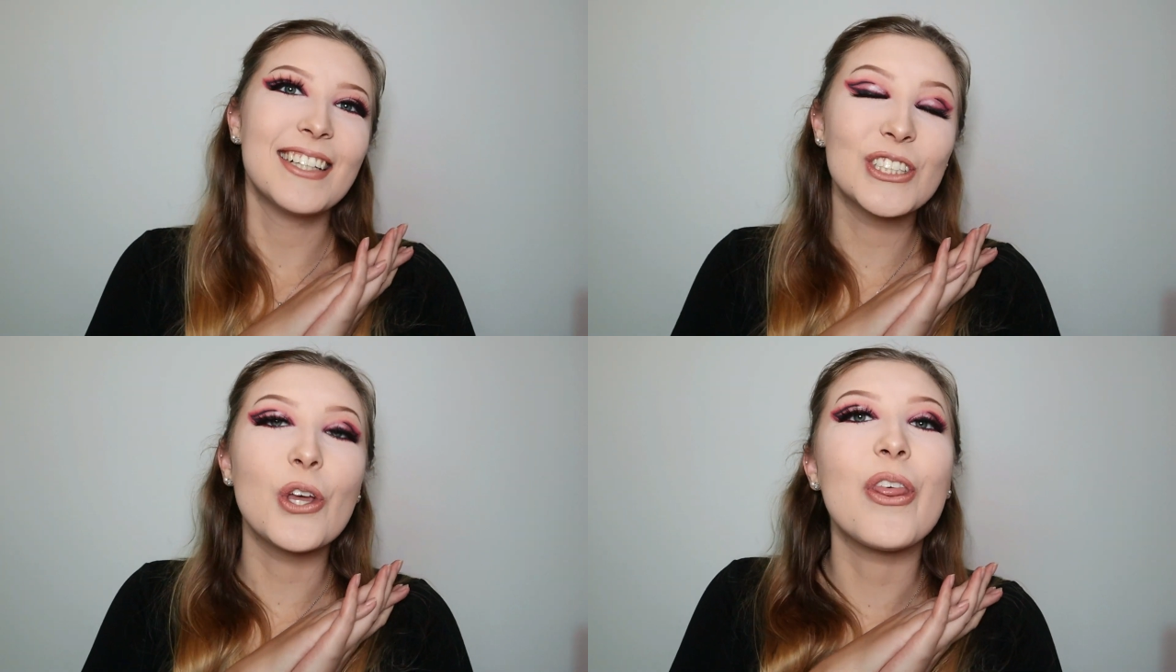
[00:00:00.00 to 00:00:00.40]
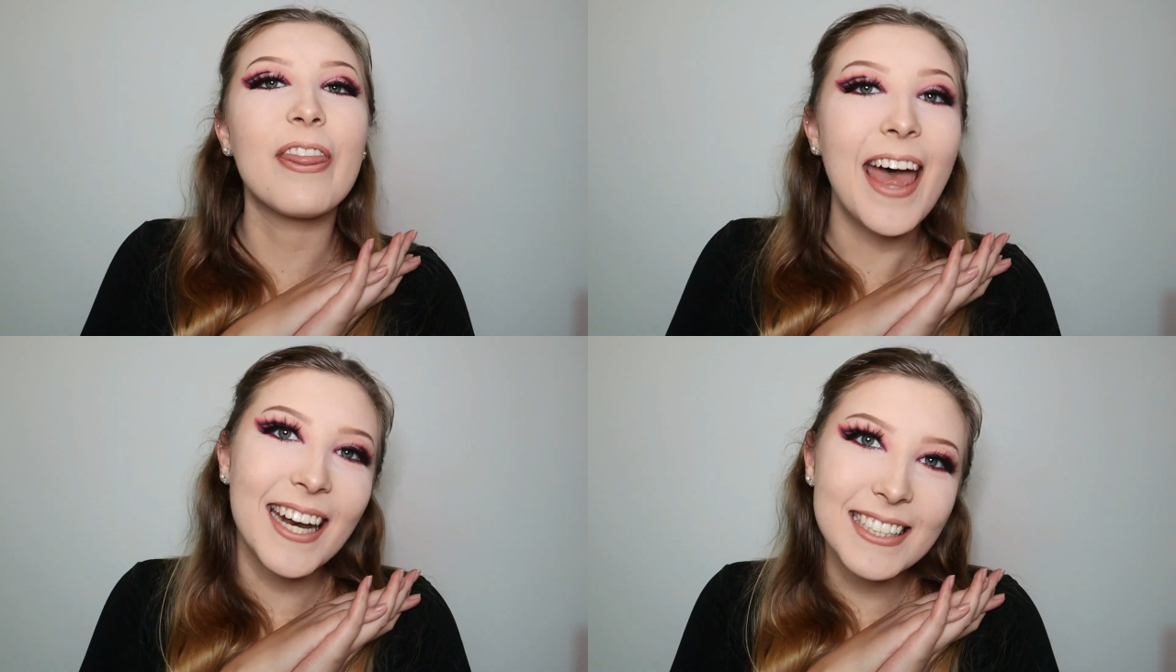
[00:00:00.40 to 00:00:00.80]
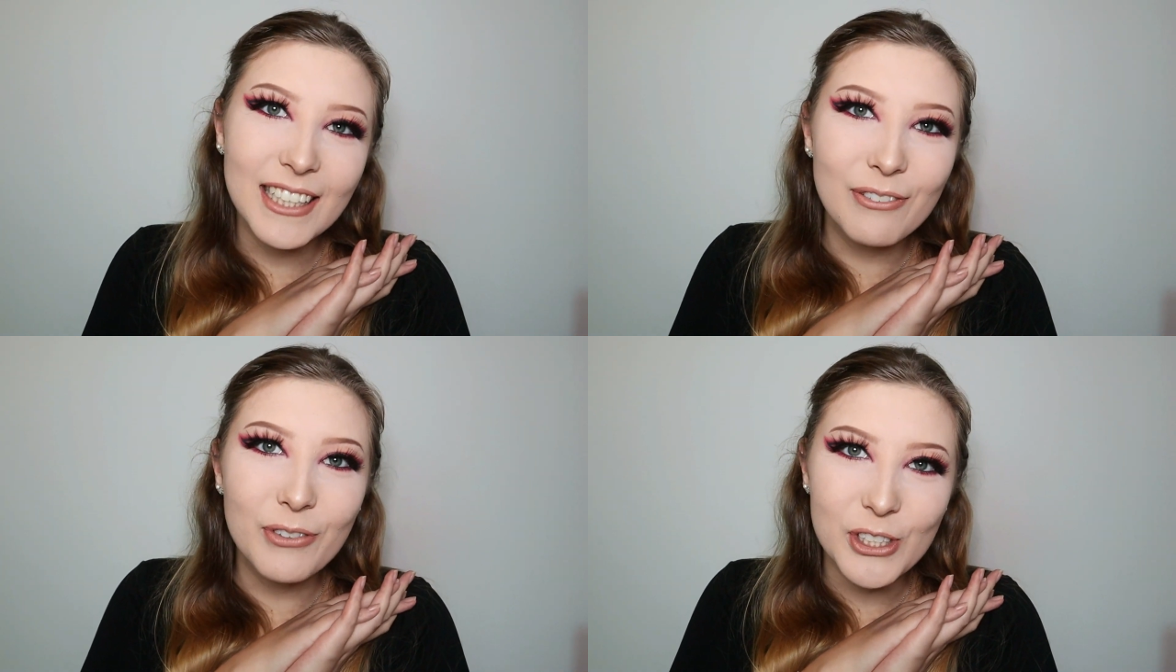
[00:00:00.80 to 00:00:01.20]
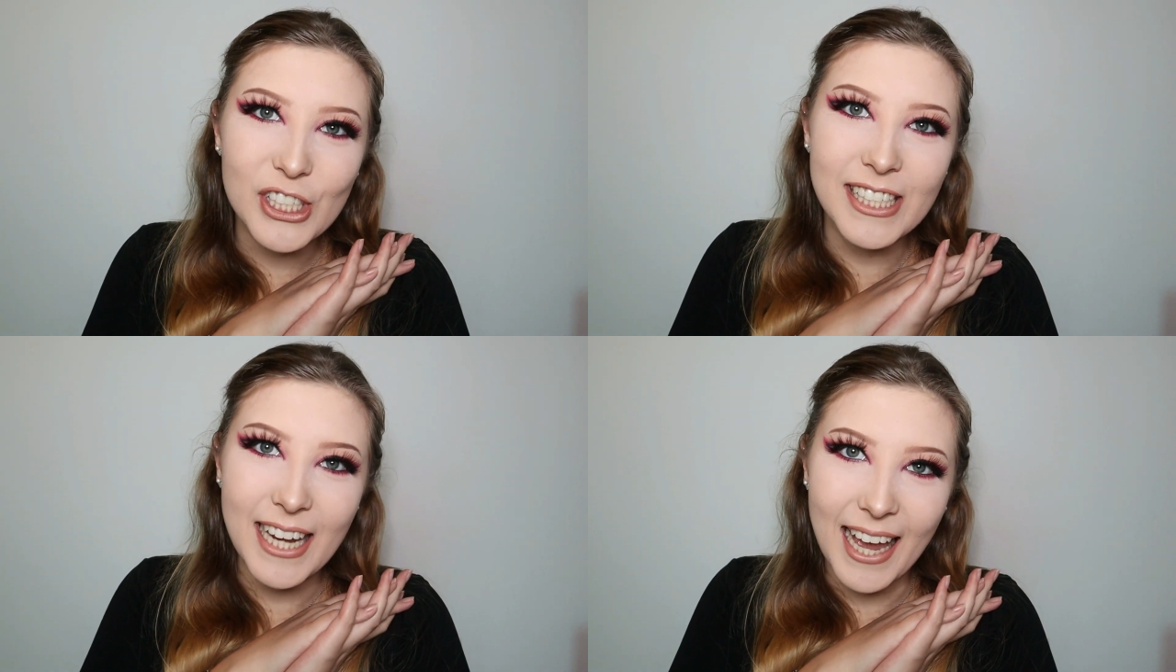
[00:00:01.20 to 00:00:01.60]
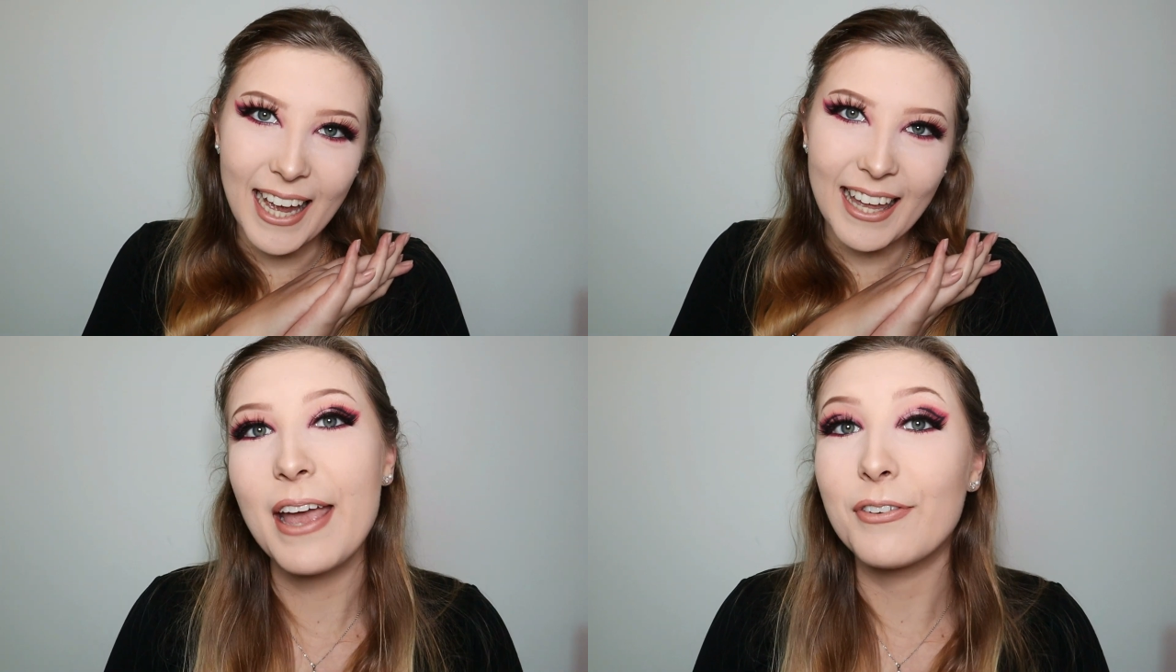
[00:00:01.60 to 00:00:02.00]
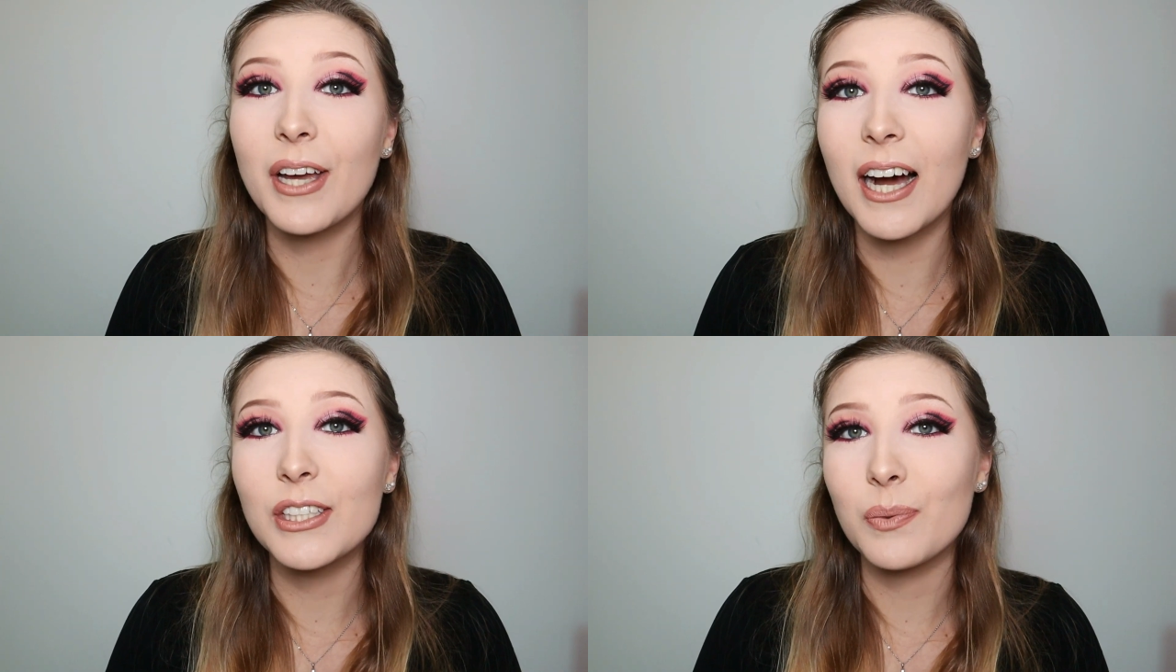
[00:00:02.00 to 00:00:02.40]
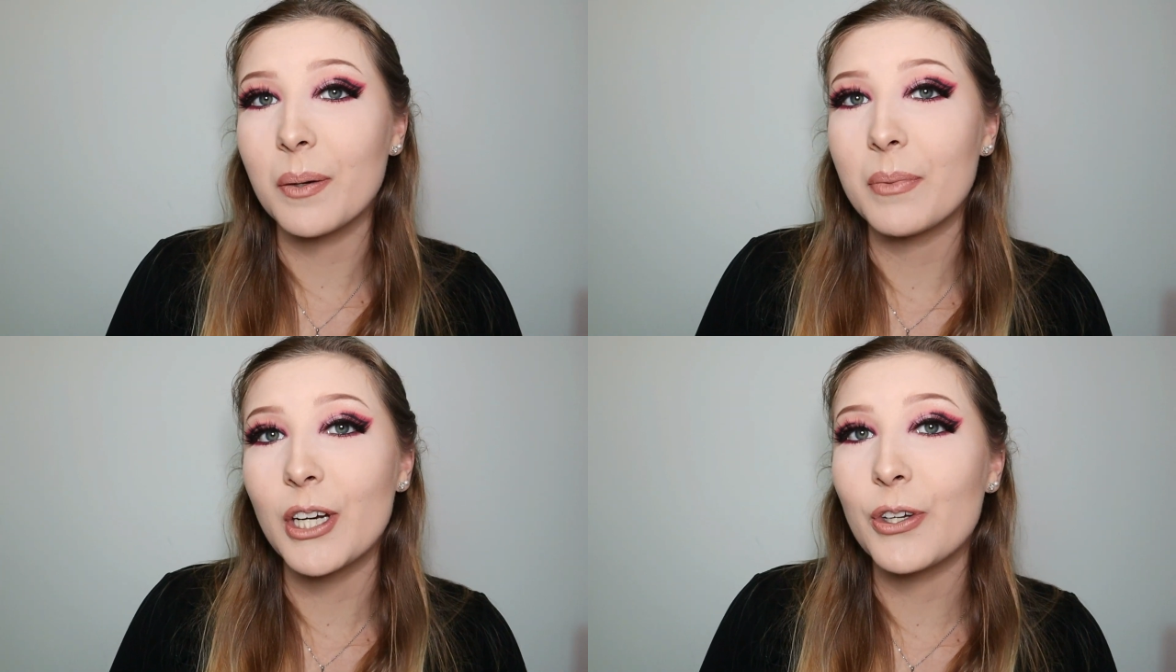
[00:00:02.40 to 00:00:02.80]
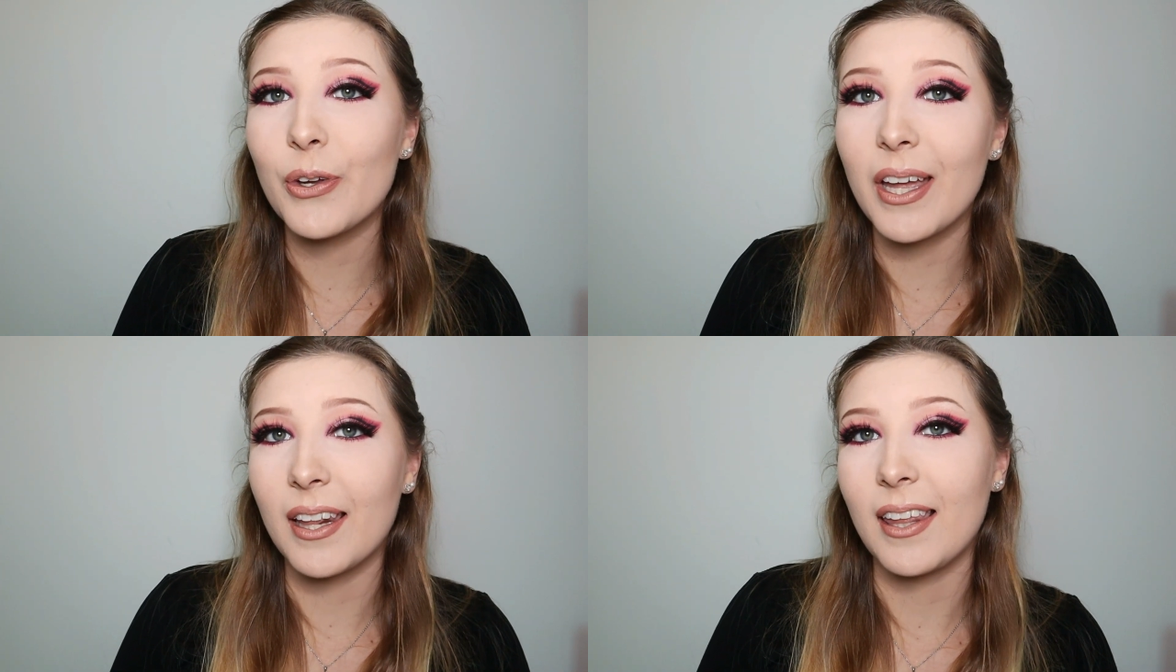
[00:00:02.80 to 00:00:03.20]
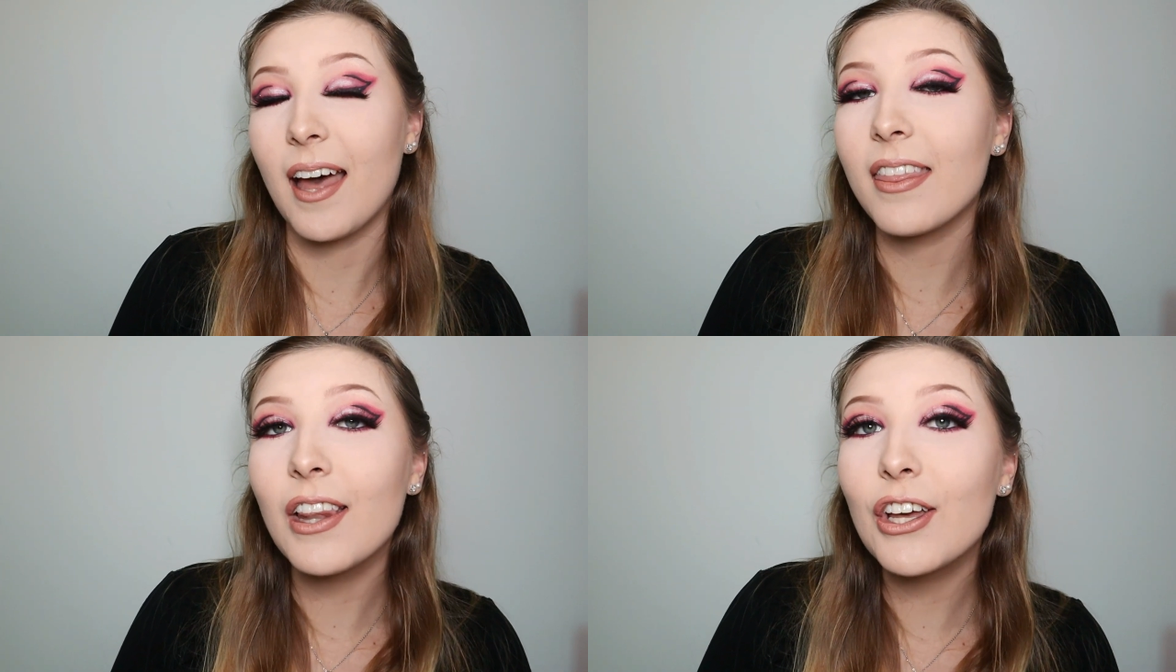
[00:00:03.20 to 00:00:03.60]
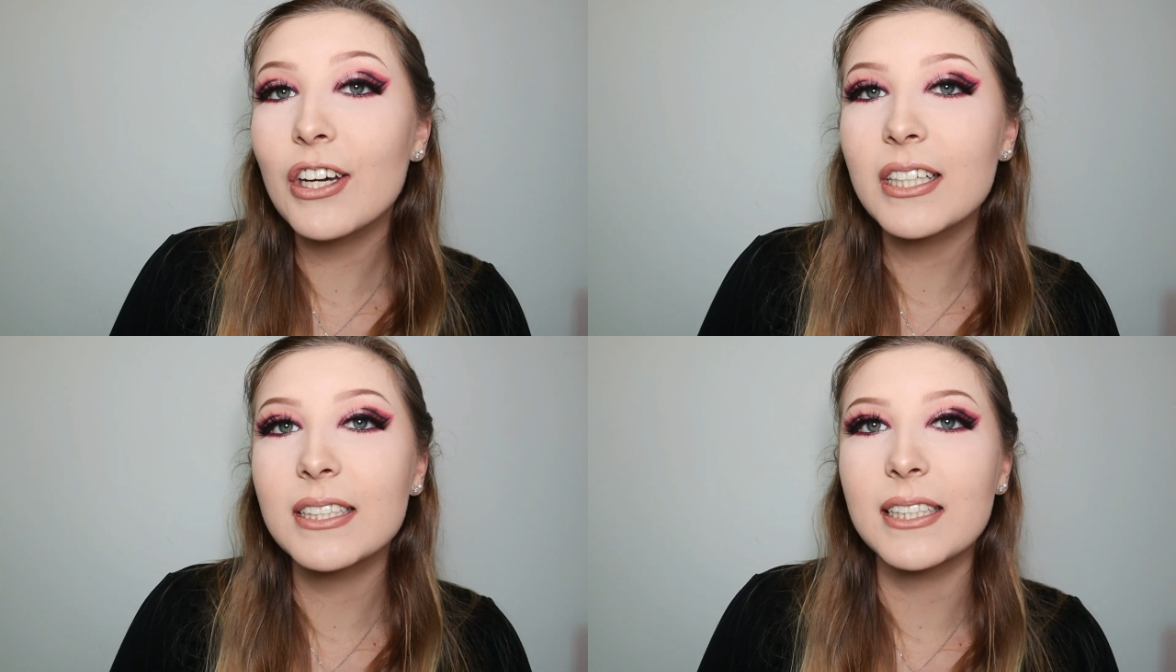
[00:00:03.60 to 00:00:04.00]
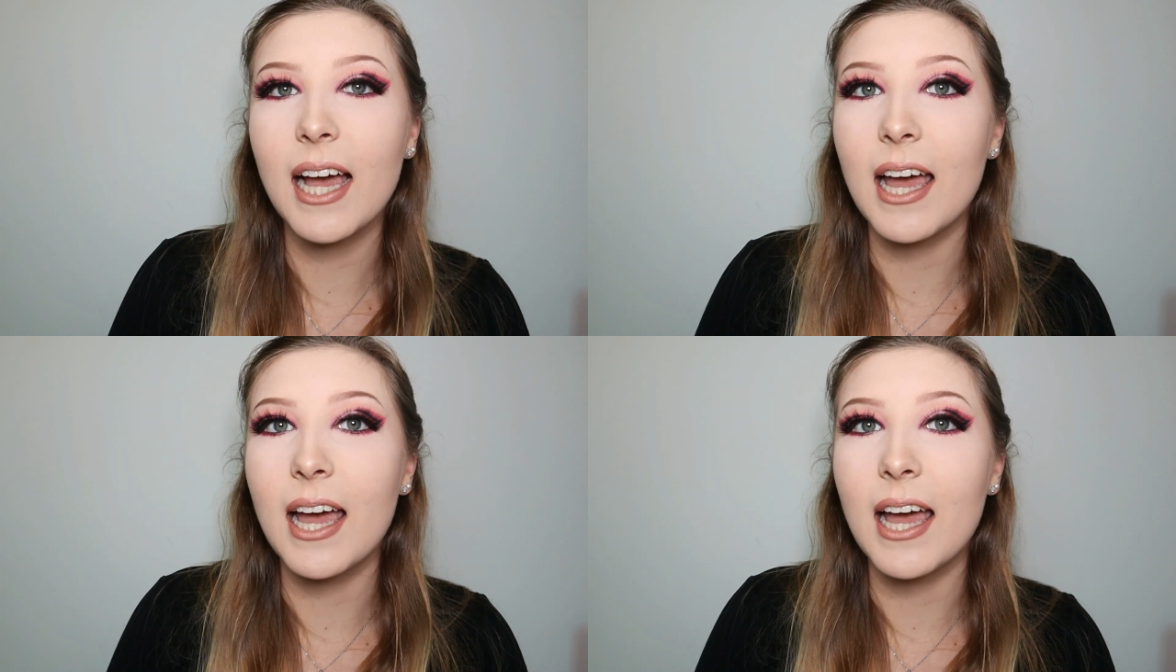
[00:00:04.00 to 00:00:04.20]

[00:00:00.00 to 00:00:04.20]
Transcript: so that is it for today if you guys want me to do any other looks